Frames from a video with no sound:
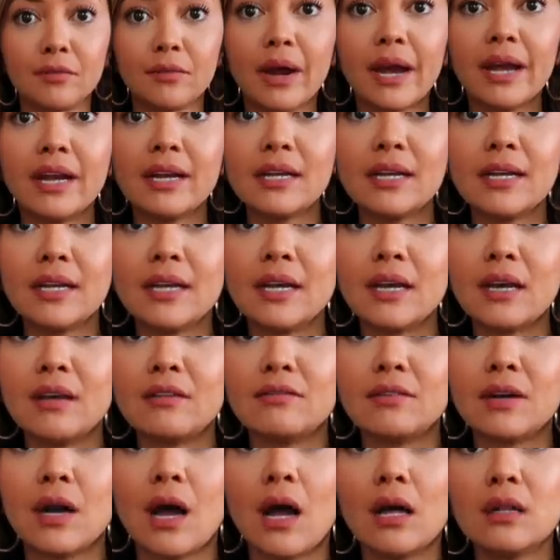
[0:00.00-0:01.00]
variety
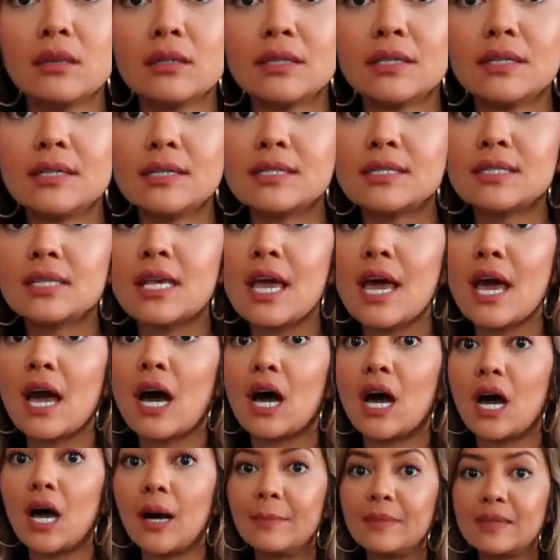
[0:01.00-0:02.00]
of colors.
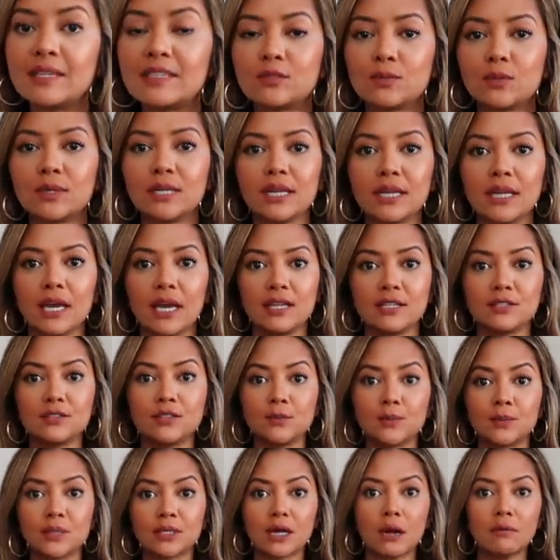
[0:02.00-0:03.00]
This one, again, is
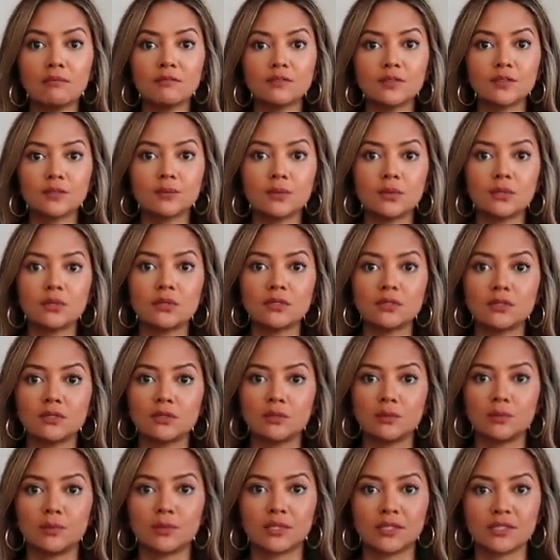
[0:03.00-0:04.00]
super comfortable,
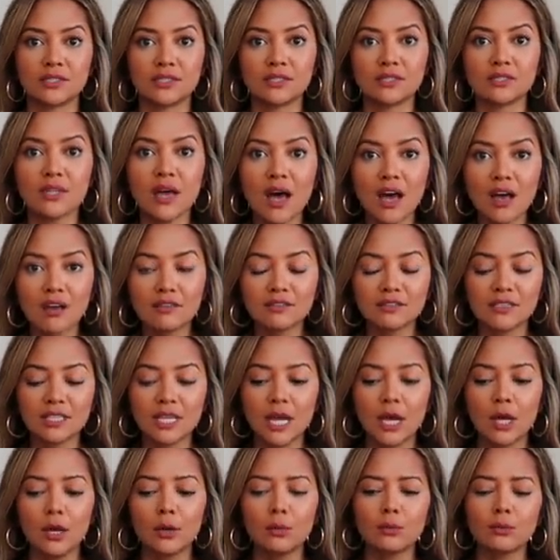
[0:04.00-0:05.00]
super soft,
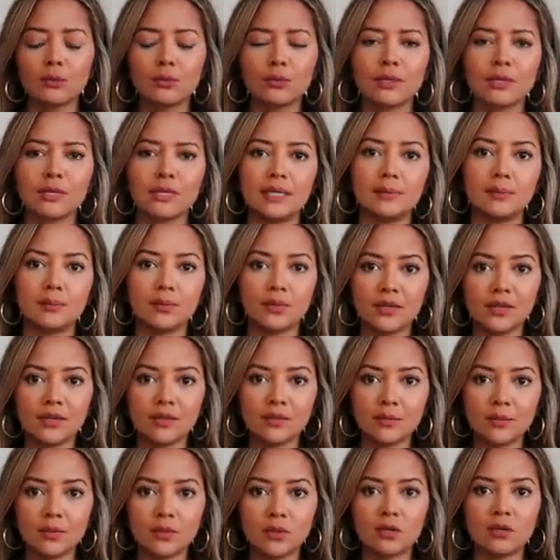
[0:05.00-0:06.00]
really
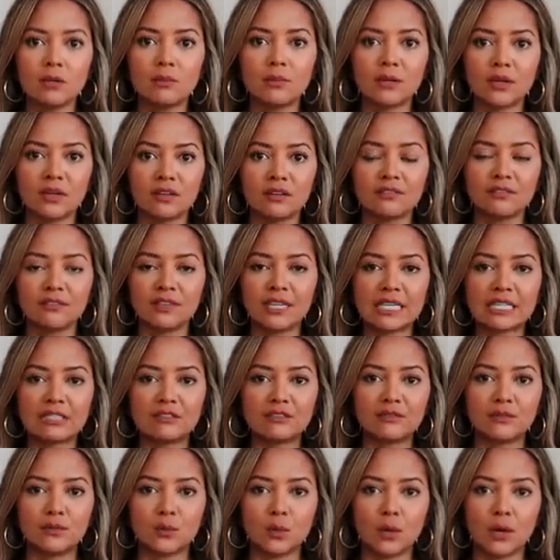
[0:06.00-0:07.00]
breathable, perfect
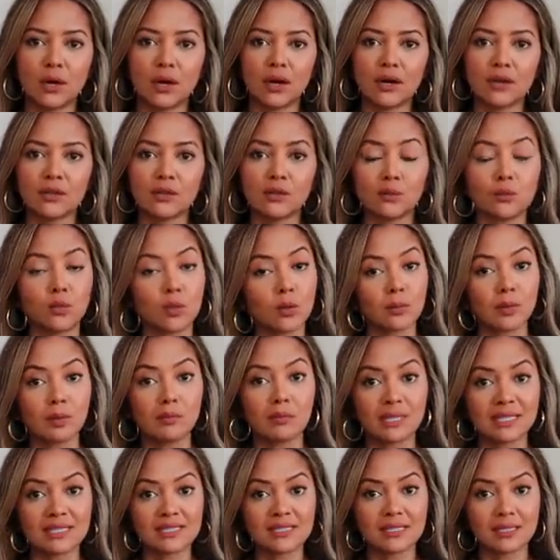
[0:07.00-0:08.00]
for the warmer
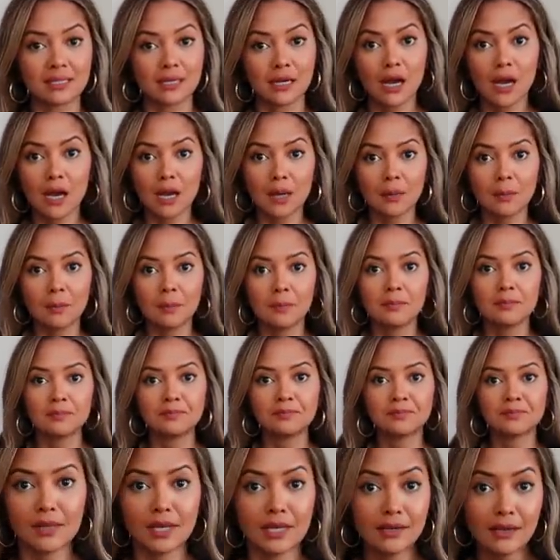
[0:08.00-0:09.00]
months to
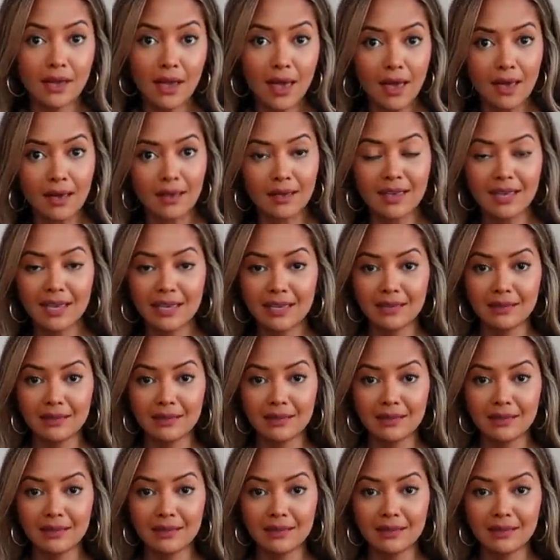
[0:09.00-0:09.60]
come. And yeah,